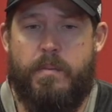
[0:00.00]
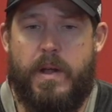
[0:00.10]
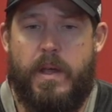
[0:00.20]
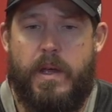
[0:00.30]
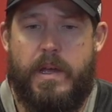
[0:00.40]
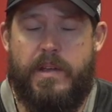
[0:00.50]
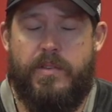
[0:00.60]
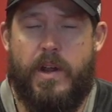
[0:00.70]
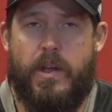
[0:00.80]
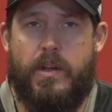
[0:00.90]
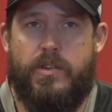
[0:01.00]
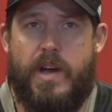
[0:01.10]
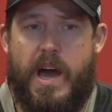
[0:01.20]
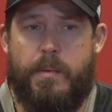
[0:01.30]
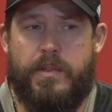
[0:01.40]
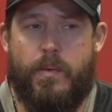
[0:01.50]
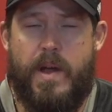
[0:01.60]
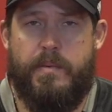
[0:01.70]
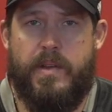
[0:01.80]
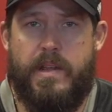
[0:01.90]
but he's done a good job with the
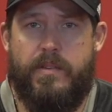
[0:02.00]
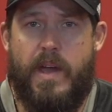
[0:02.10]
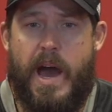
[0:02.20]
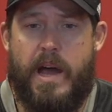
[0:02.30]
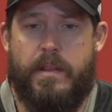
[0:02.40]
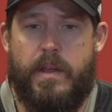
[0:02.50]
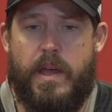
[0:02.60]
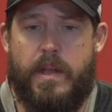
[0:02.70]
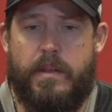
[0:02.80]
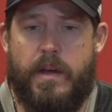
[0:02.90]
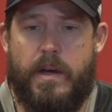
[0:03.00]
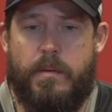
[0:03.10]
reps that he's got, and,